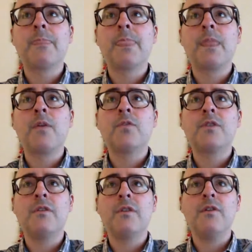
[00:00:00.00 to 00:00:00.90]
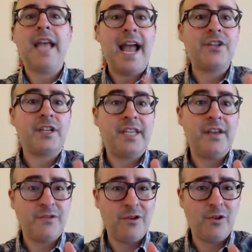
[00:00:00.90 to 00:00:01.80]
So those adjectives
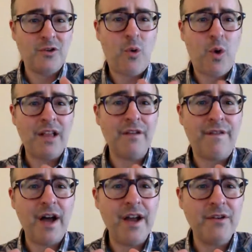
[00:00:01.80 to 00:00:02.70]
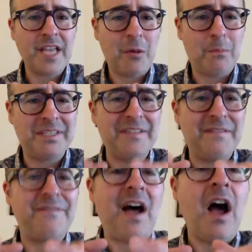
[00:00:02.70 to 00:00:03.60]
or those qualifiers help
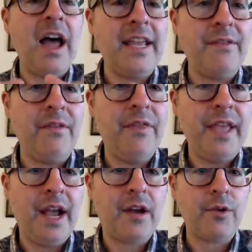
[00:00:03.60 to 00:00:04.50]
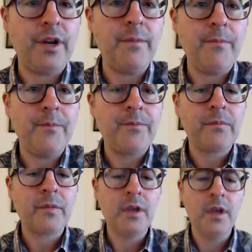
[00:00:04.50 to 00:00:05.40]
define the acronym.
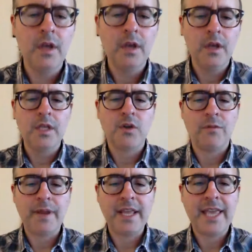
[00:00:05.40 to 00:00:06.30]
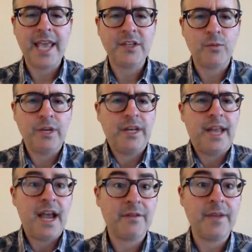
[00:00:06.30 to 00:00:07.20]
So in many cases, we didn't
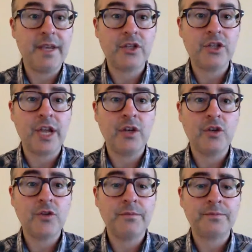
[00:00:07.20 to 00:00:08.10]
have to make a change.